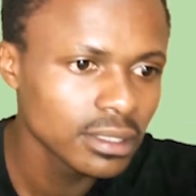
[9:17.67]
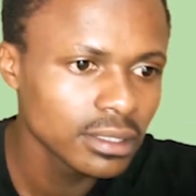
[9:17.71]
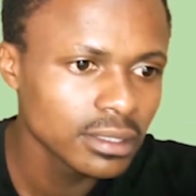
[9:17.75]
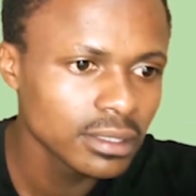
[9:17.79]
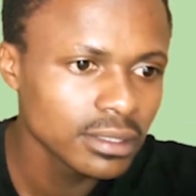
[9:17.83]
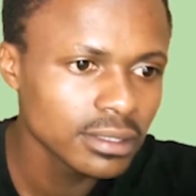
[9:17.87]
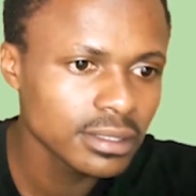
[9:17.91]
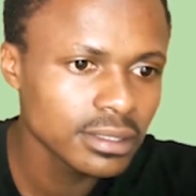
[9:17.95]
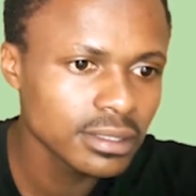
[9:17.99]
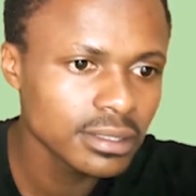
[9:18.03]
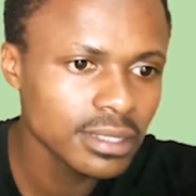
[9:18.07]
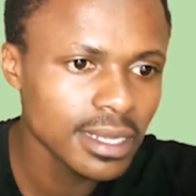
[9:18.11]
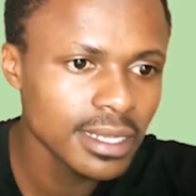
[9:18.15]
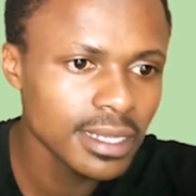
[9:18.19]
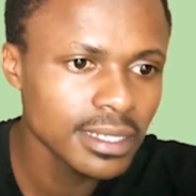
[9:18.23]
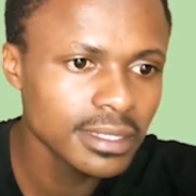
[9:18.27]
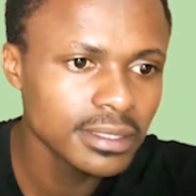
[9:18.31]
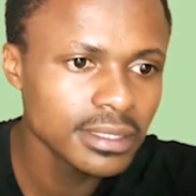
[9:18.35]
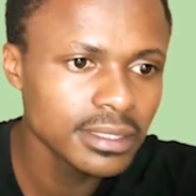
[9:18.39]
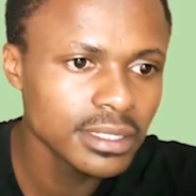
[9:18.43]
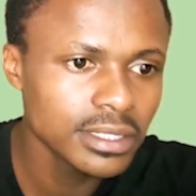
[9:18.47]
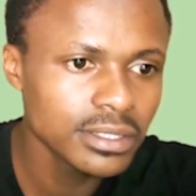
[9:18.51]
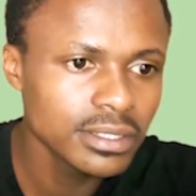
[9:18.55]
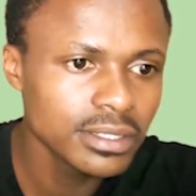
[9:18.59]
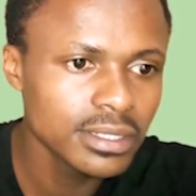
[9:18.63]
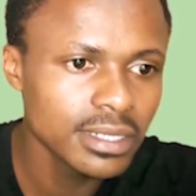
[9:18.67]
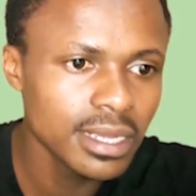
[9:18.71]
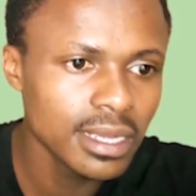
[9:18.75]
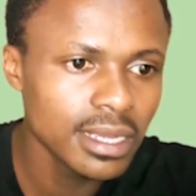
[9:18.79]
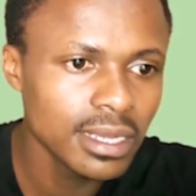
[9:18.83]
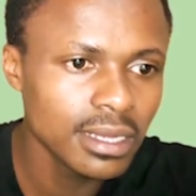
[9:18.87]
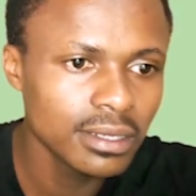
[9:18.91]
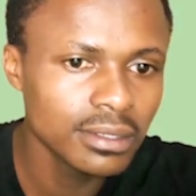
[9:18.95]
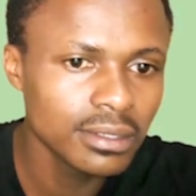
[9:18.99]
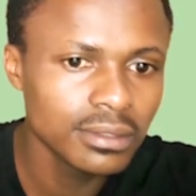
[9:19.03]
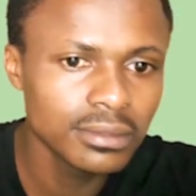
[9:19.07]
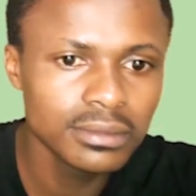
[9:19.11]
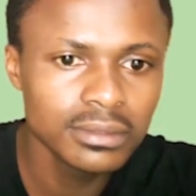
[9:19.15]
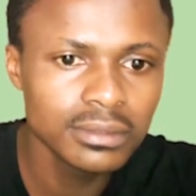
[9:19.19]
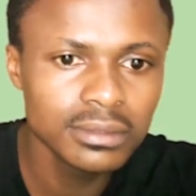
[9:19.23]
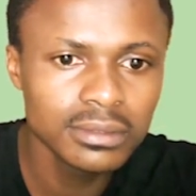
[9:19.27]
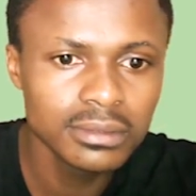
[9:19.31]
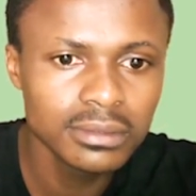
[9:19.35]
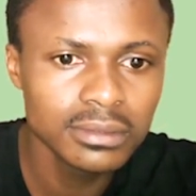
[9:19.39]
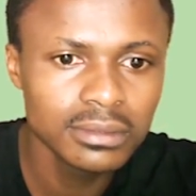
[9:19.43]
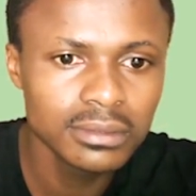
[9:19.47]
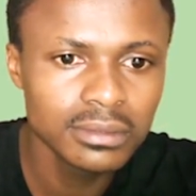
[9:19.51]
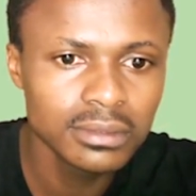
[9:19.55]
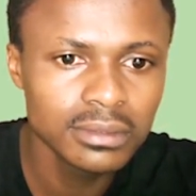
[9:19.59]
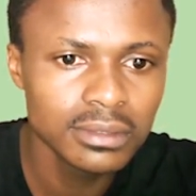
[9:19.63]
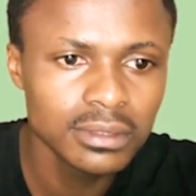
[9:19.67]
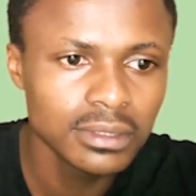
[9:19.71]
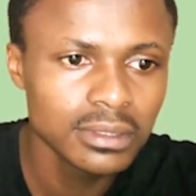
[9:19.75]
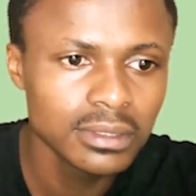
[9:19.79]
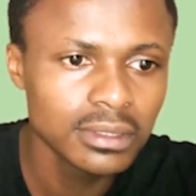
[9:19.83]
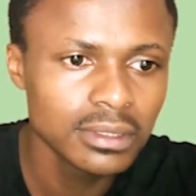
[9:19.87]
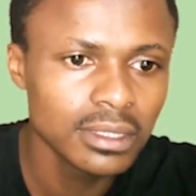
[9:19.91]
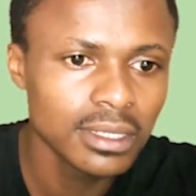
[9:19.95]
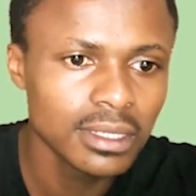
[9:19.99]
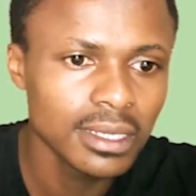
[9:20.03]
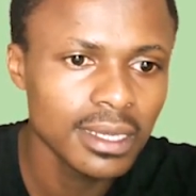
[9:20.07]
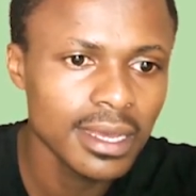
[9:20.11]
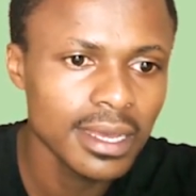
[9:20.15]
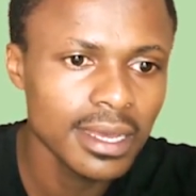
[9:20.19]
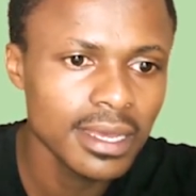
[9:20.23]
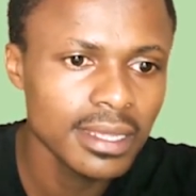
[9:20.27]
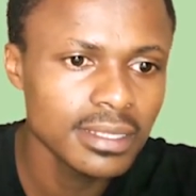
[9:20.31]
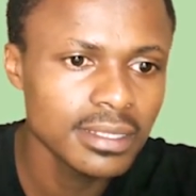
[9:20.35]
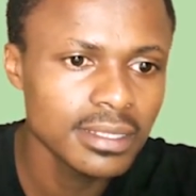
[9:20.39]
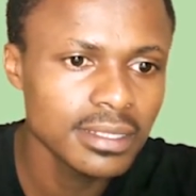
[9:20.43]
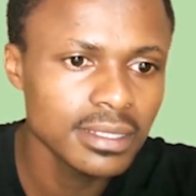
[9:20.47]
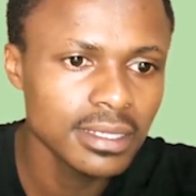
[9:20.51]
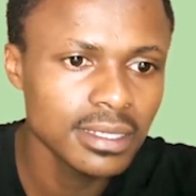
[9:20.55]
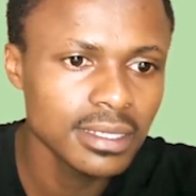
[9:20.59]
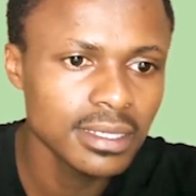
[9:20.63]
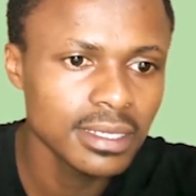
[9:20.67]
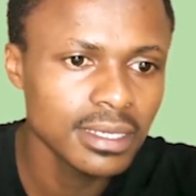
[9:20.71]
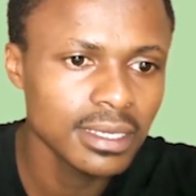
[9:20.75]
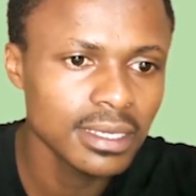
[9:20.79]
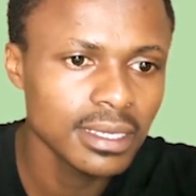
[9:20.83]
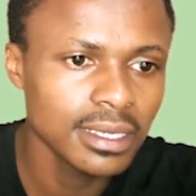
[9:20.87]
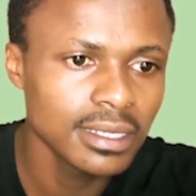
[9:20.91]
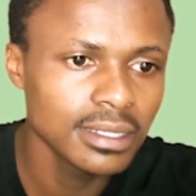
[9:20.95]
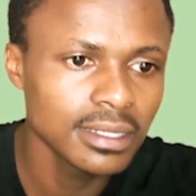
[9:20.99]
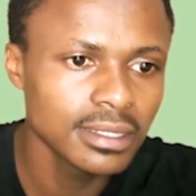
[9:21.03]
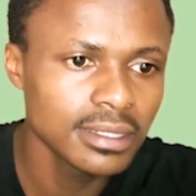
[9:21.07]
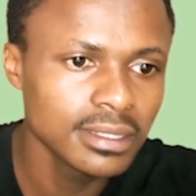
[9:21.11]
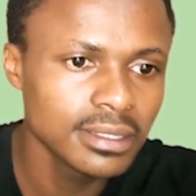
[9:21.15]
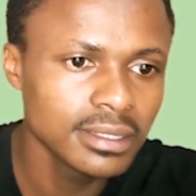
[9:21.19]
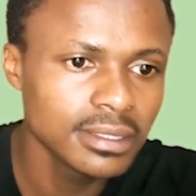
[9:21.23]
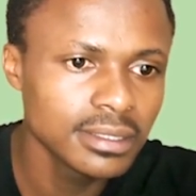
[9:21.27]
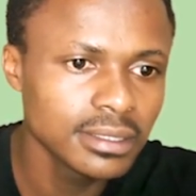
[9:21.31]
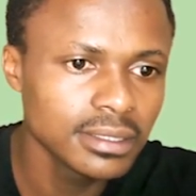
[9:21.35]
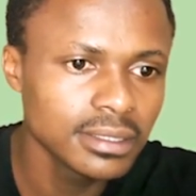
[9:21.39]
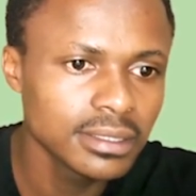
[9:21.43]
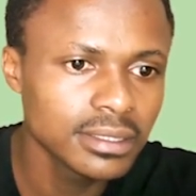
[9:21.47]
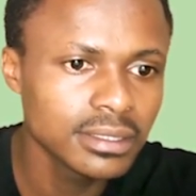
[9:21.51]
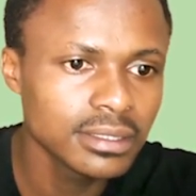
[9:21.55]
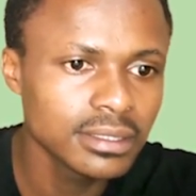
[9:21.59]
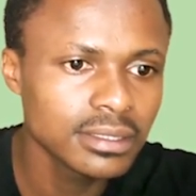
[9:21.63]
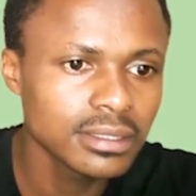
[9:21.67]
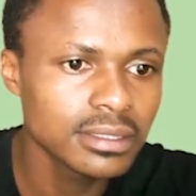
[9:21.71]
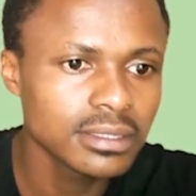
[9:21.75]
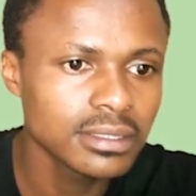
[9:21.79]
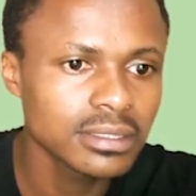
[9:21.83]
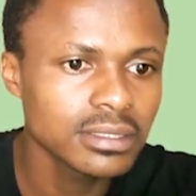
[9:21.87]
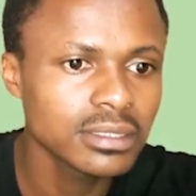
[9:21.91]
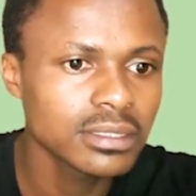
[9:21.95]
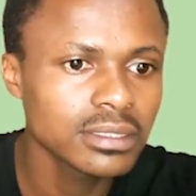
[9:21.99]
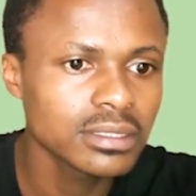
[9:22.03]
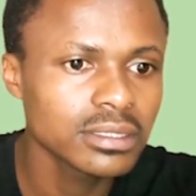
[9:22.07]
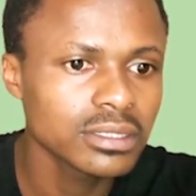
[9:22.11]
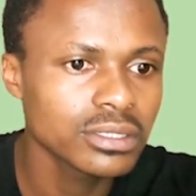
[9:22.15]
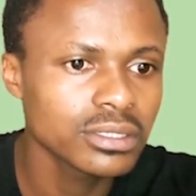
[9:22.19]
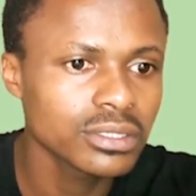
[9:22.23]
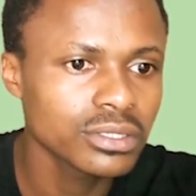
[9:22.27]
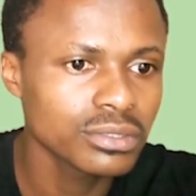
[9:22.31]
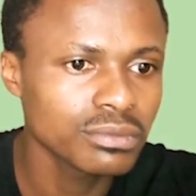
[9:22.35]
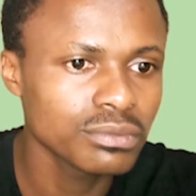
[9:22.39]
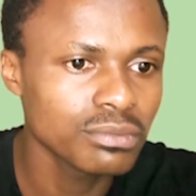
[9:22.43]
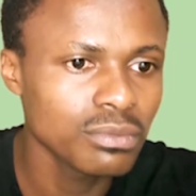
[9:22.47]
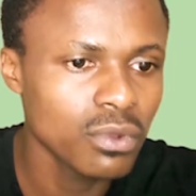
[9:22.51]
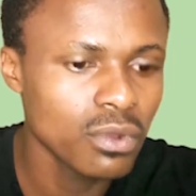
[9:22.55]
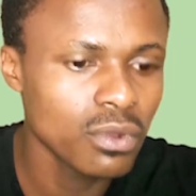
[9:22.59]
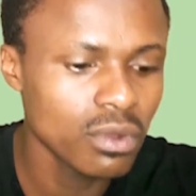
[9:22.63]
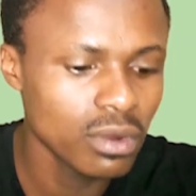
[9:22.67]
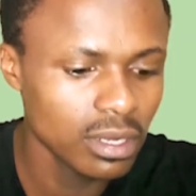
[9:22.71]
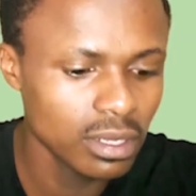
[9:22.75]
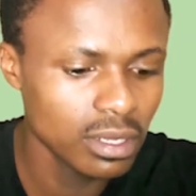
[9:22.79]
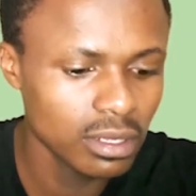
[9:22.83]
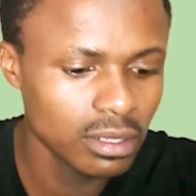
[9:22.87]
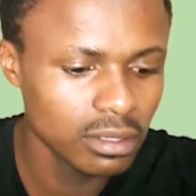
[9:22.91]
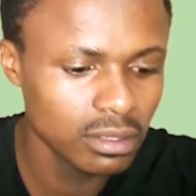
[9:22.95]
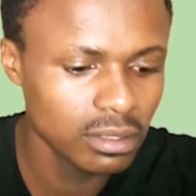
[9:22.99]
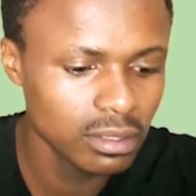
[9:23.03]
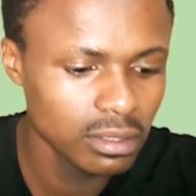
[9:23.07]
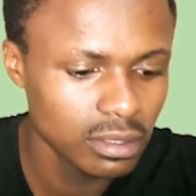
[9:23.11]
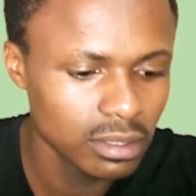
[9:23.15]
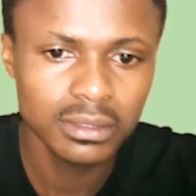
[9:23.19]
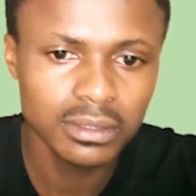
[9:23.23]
size it down I think I need it smaller